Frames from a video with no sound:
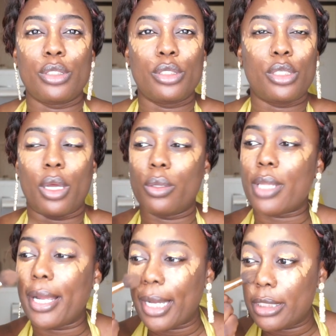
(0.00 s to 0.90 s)
So
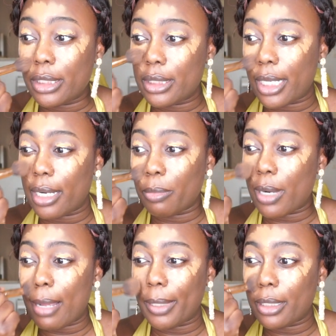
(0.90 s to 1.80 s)
like I just said, I'm
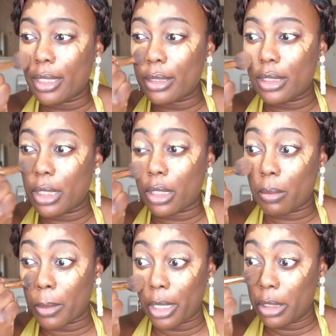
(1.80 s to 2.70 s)
grabbing the concealer
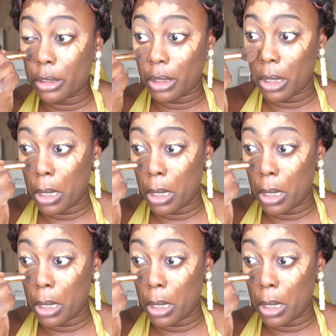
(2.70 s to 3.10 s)
brush